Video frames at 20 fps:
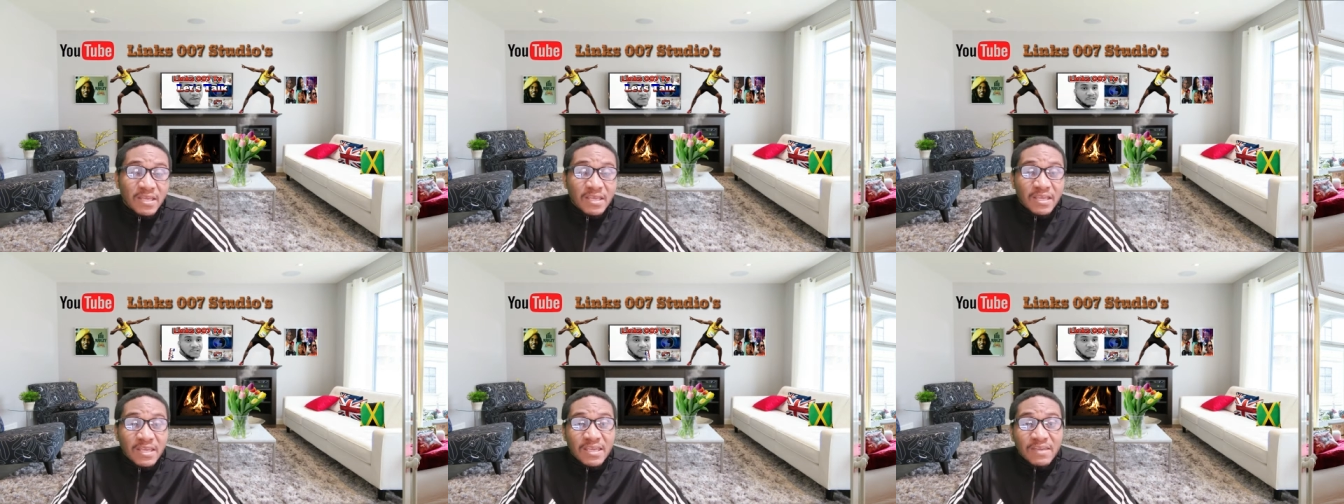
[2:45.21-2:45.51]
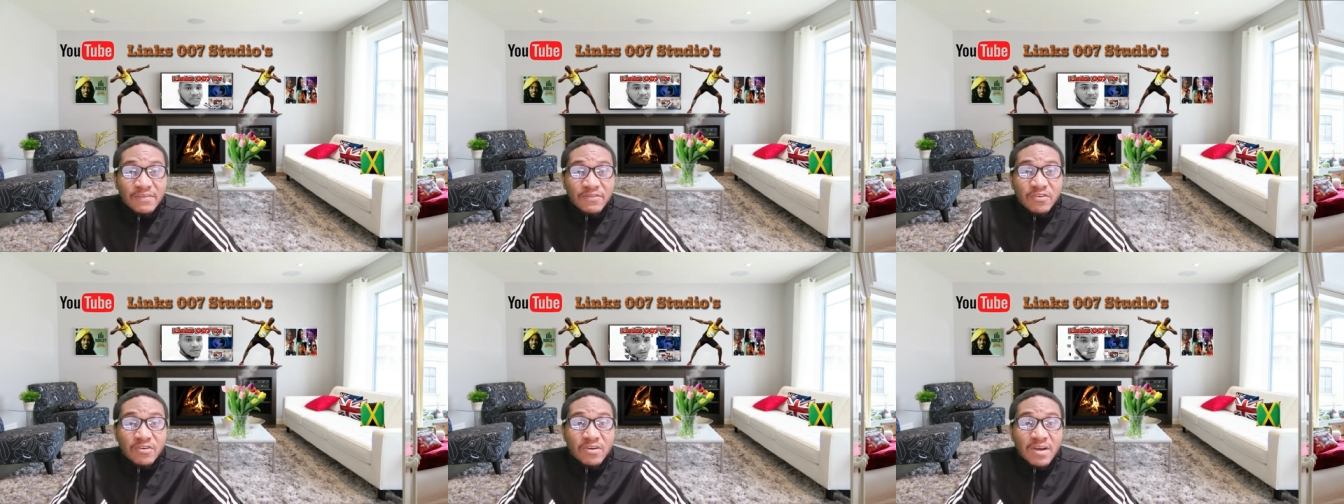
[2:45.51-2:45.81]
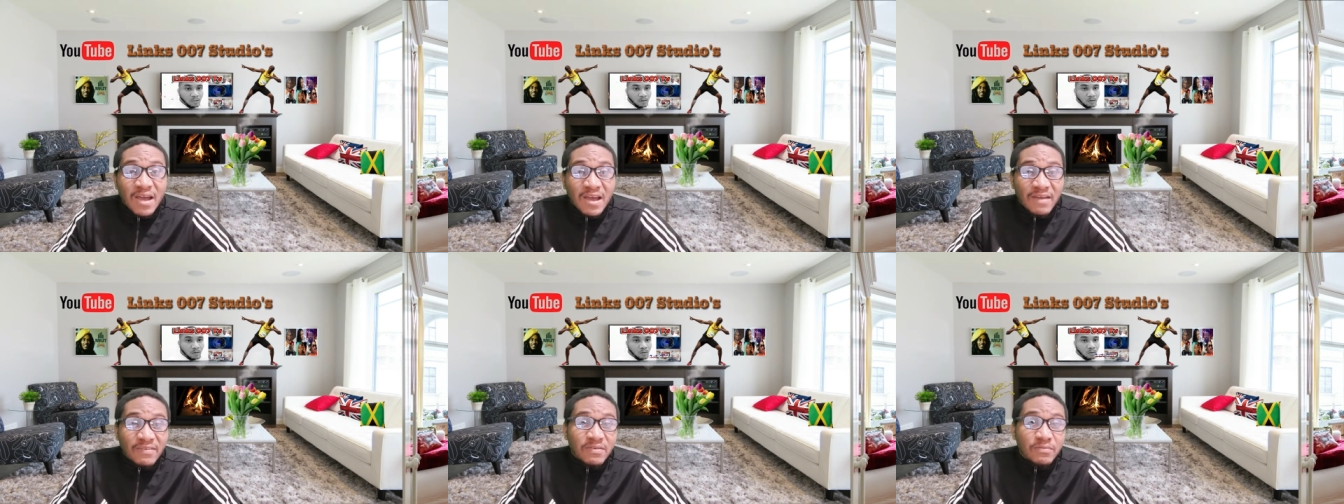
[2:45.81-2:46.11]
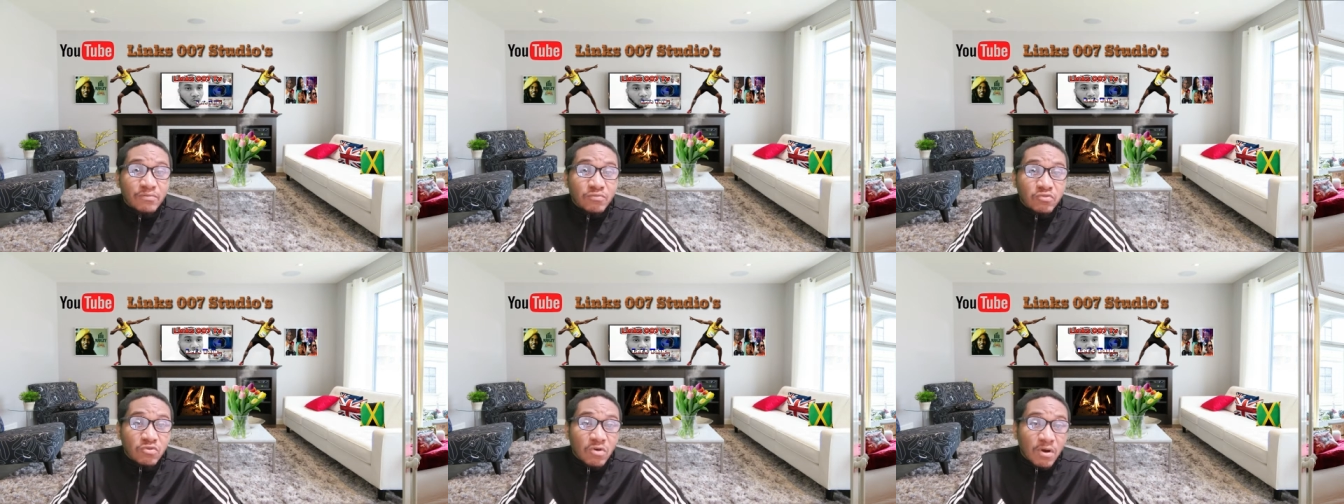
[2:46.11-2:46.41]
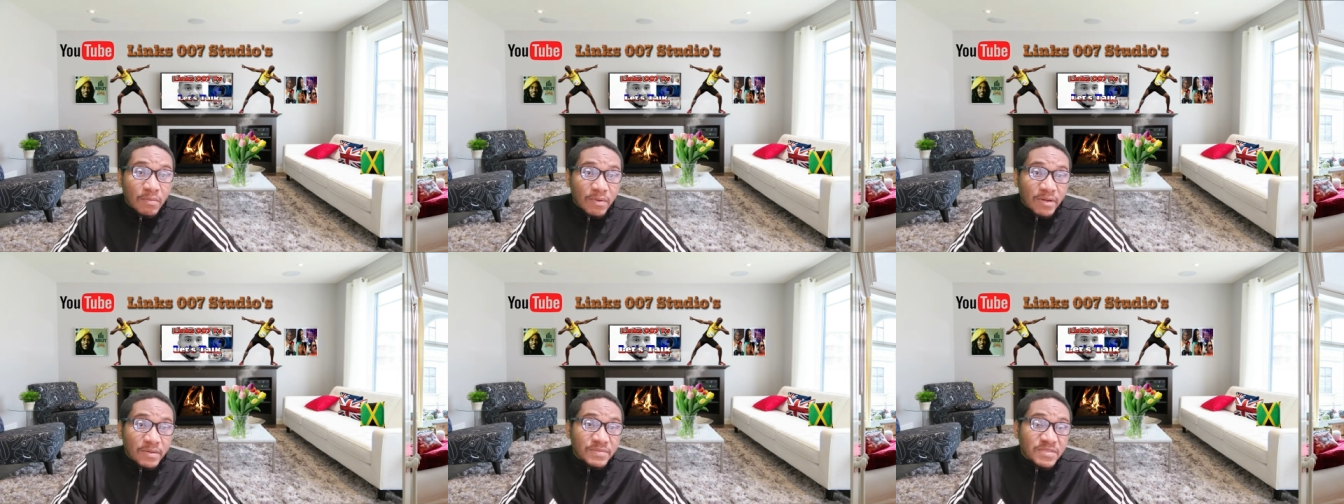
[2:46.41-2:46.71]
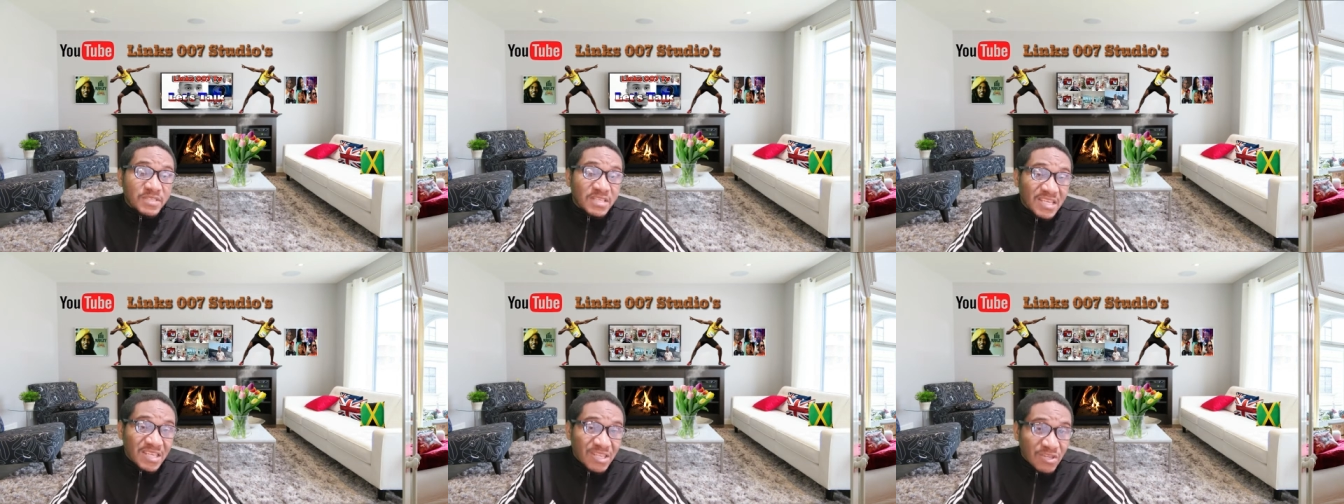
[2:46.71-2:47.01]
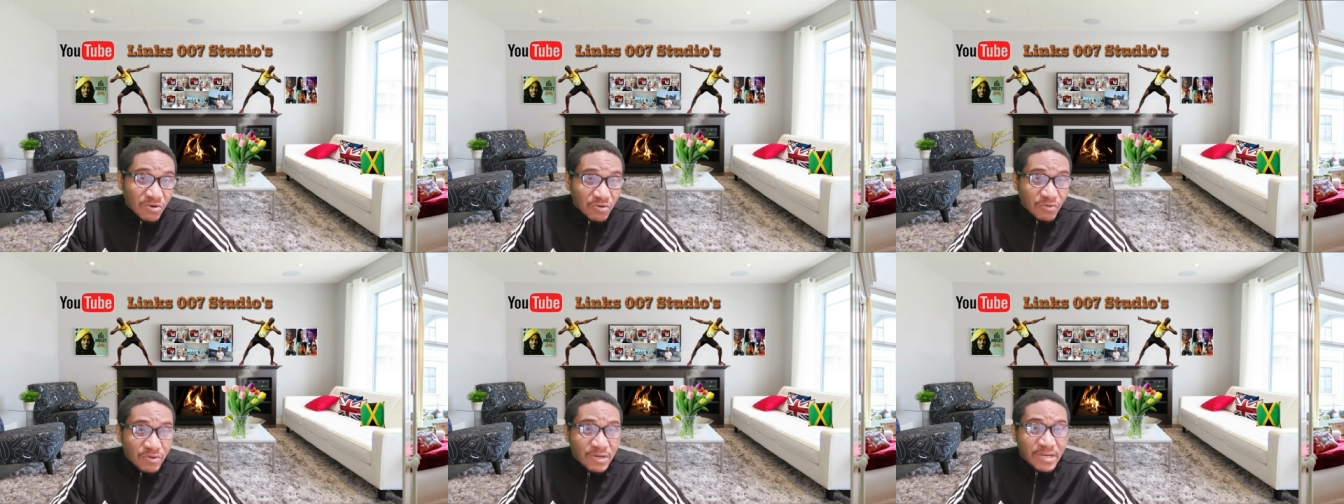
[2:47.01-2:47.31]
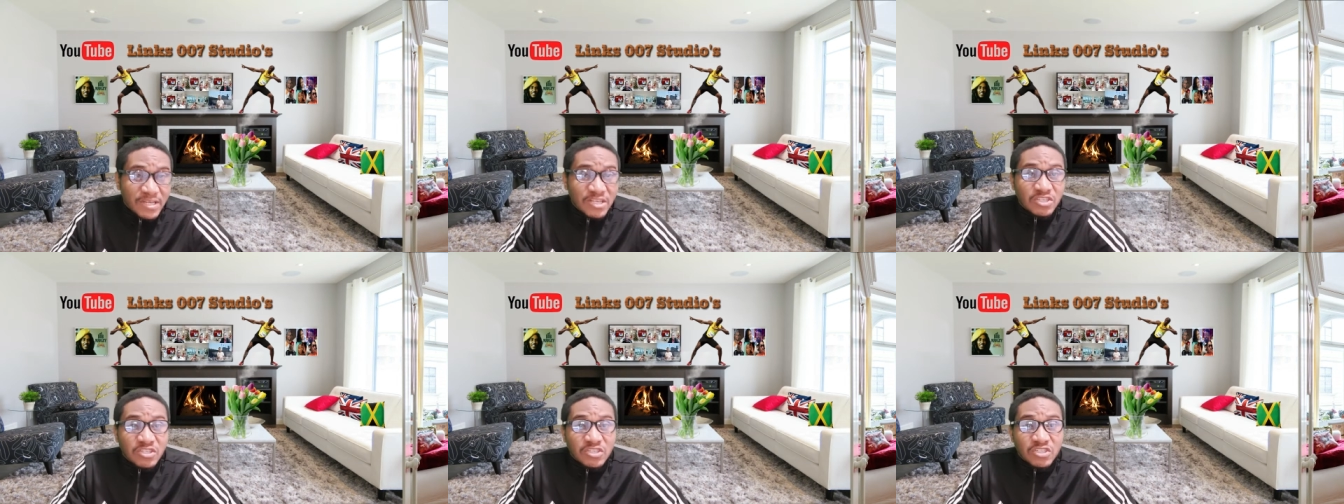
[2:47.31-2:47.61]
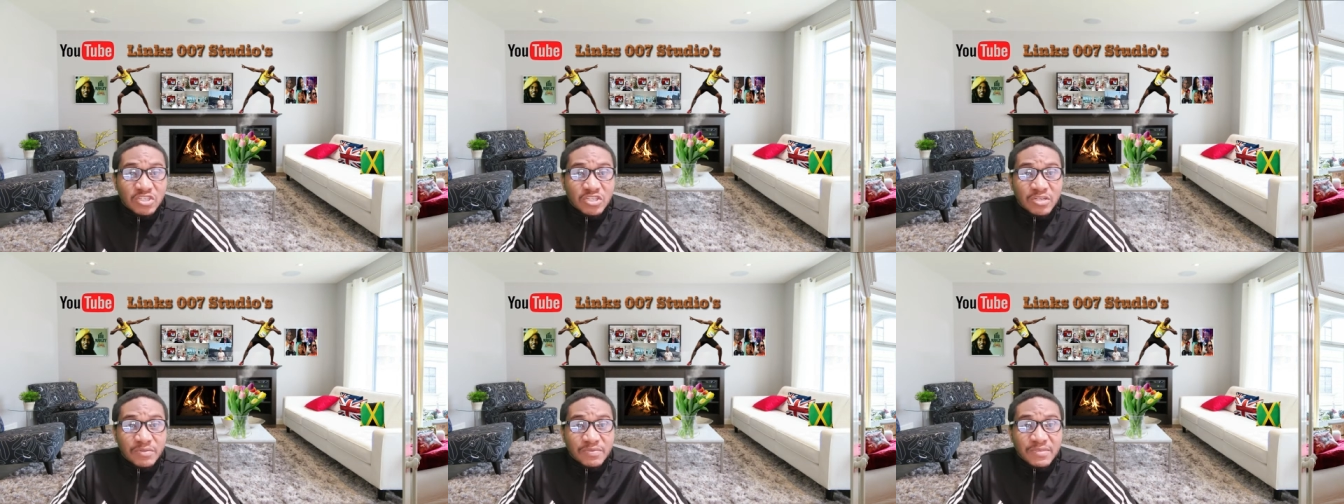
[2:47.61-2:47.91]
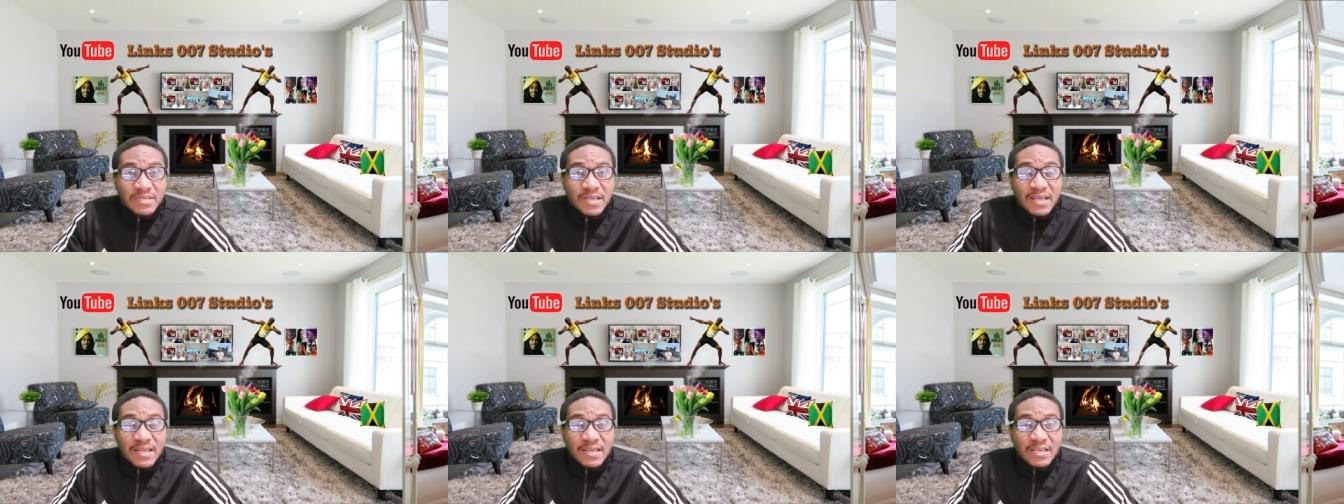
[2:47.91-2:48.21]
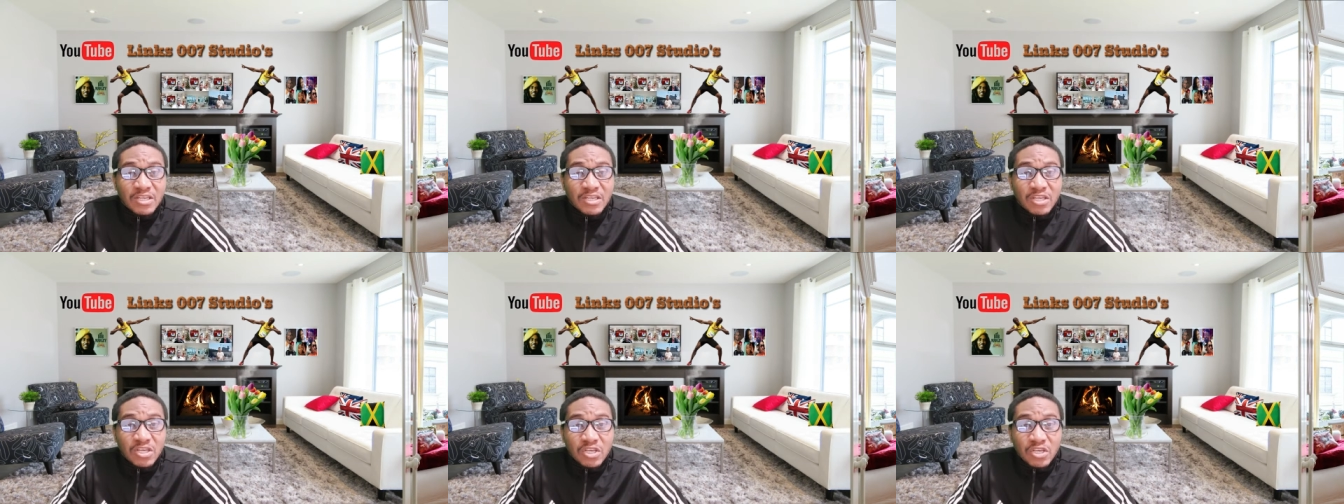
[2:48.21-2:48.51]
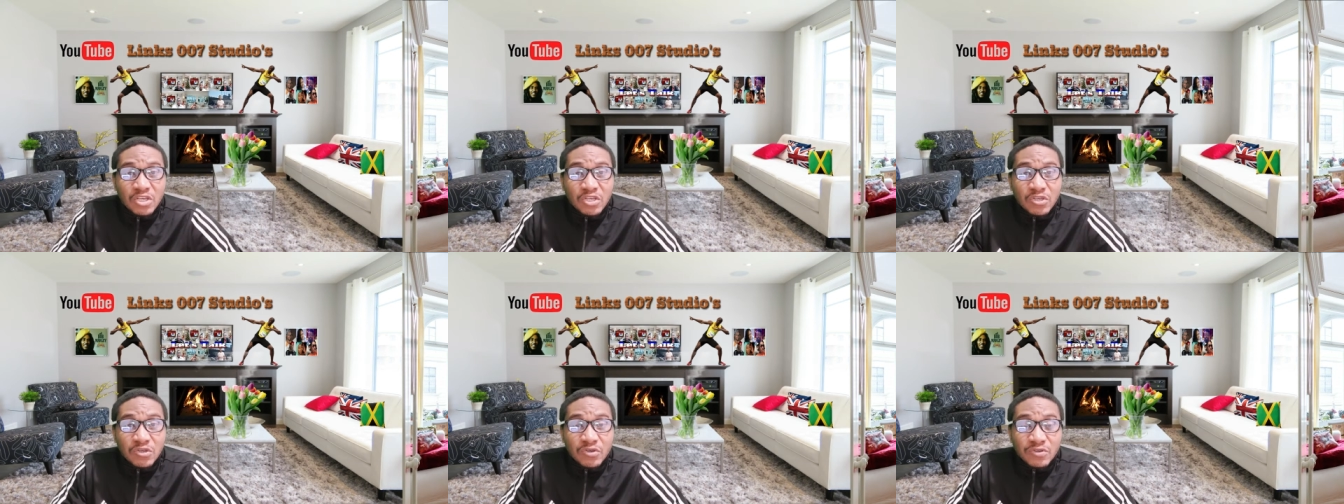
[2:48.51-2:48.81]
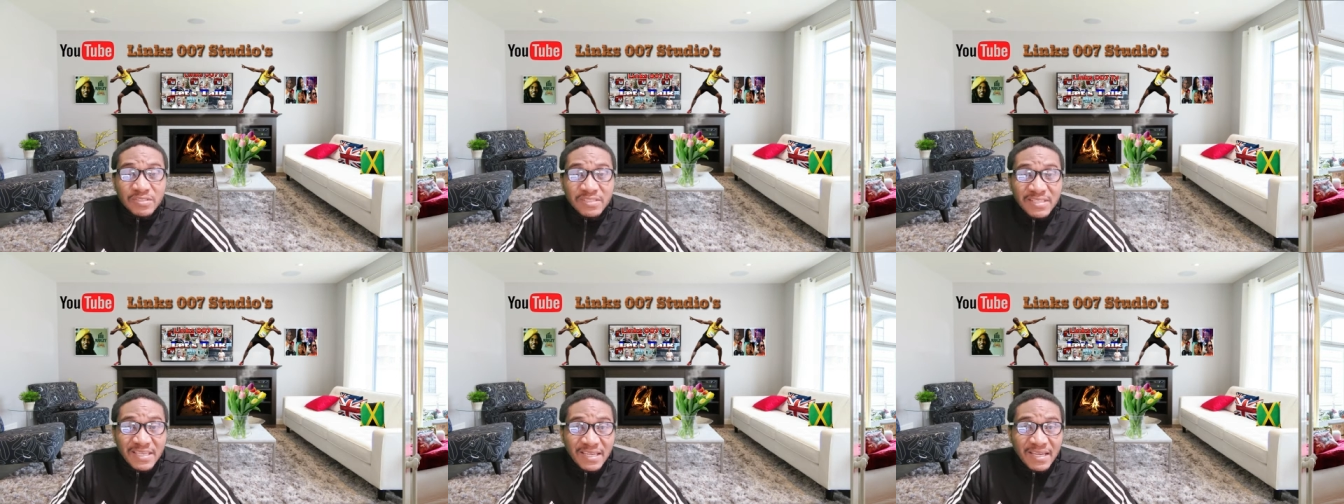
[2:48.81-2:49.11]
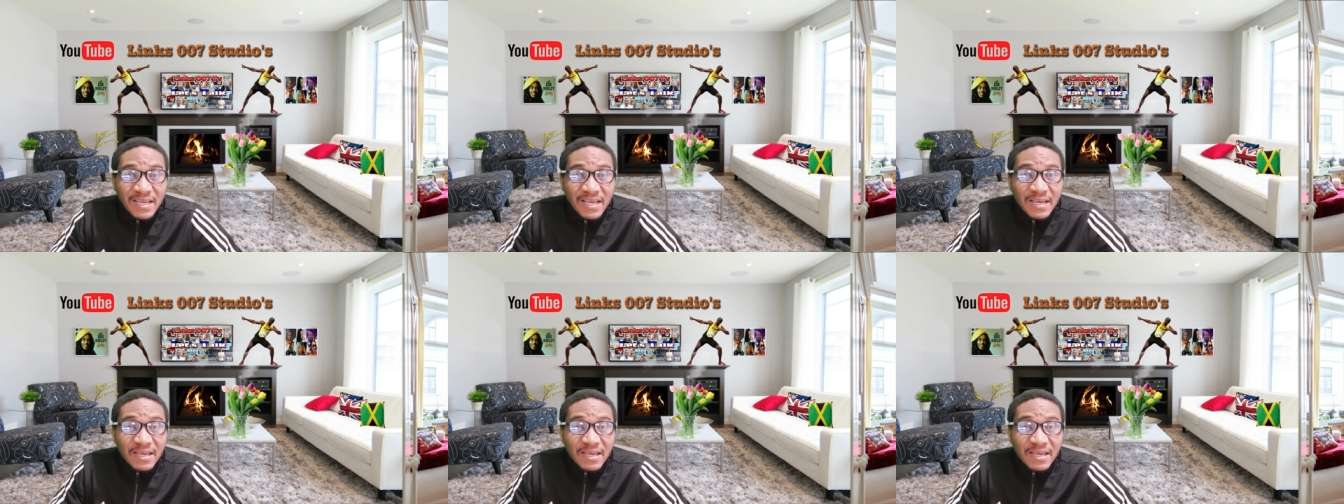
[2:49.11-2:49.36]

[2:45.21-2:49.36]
if you're having problems in your relationships and you think